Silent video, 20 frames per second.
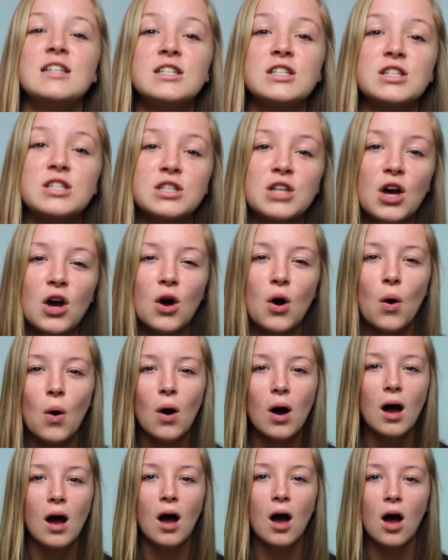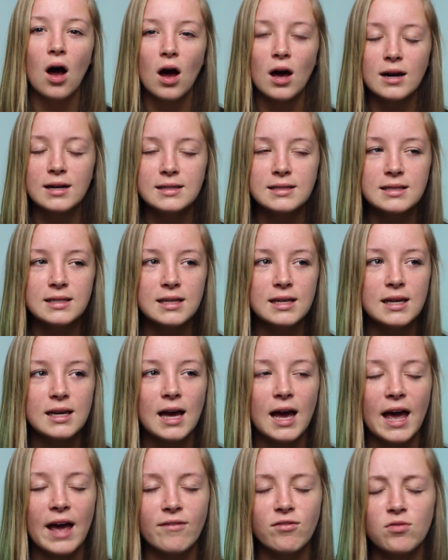So honestly,
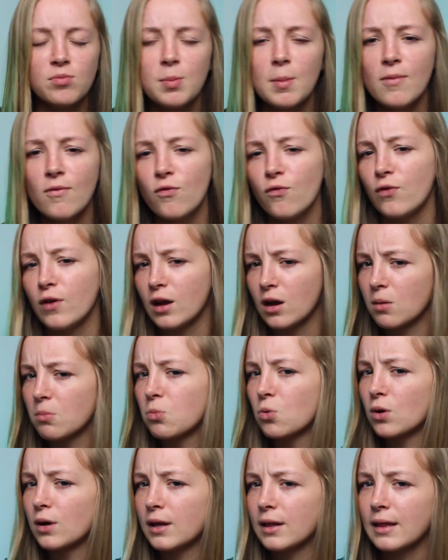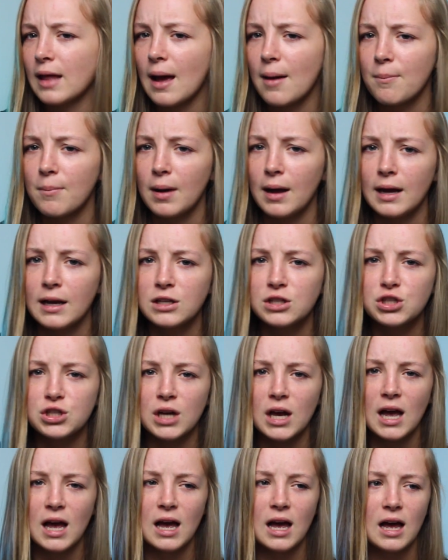I haven't been fingerboarding that
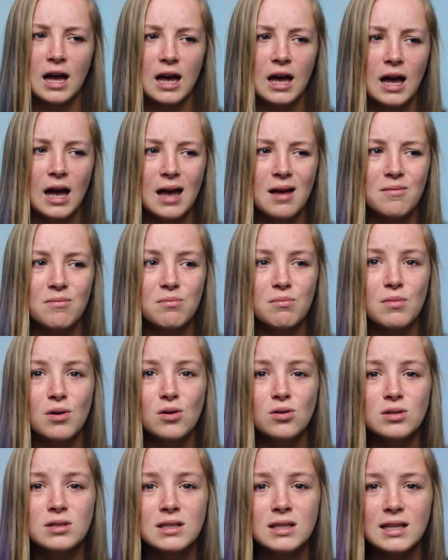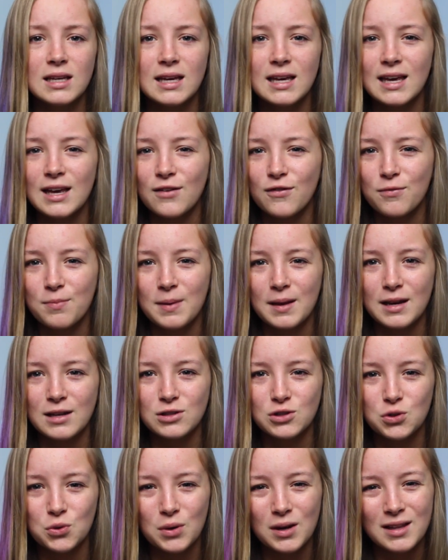much. I mostly have been
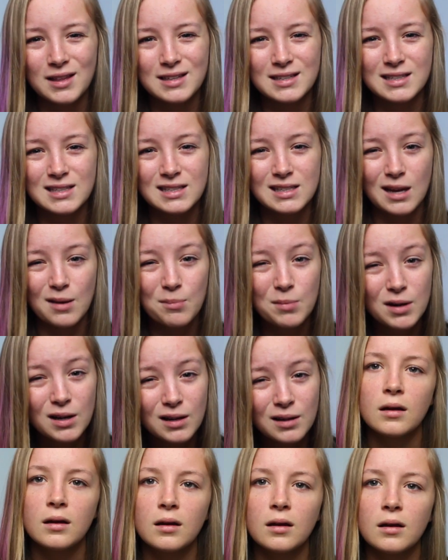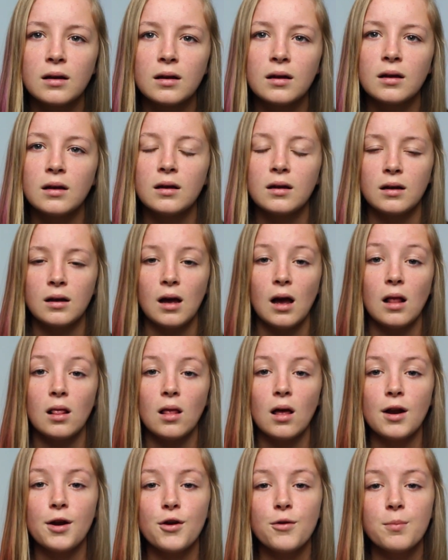enjoying the summer. A
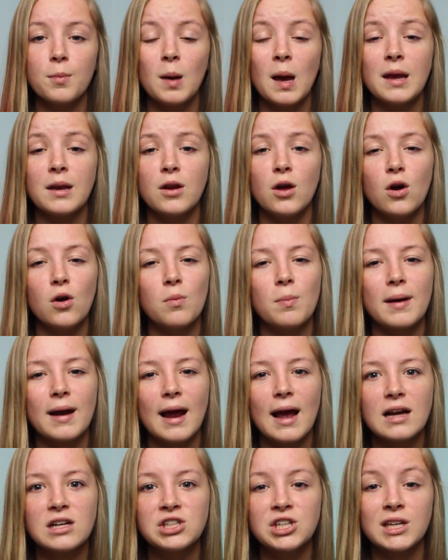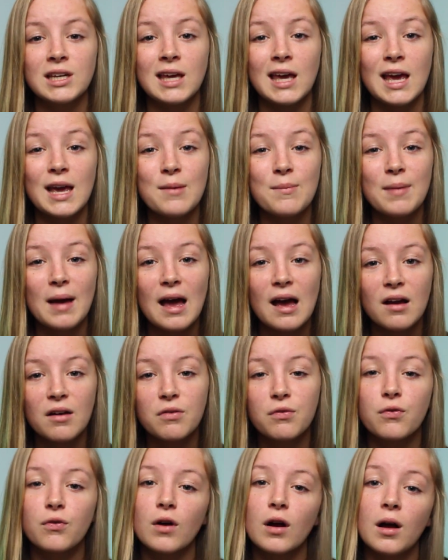lot of you might know, but I actually came back
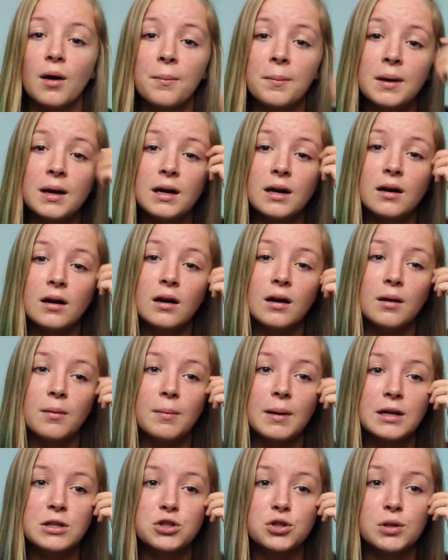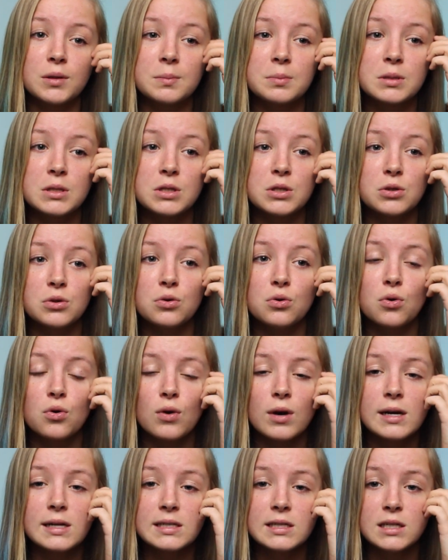from my trip to
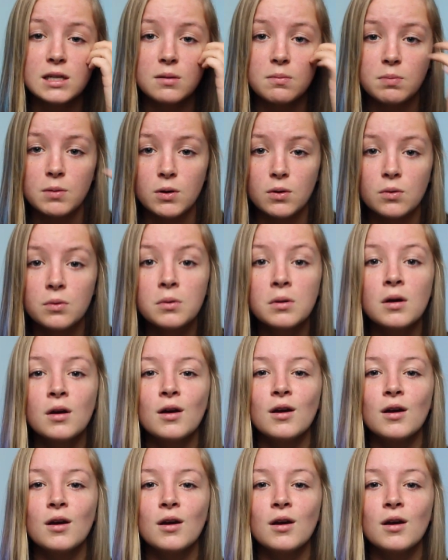Crested Butte.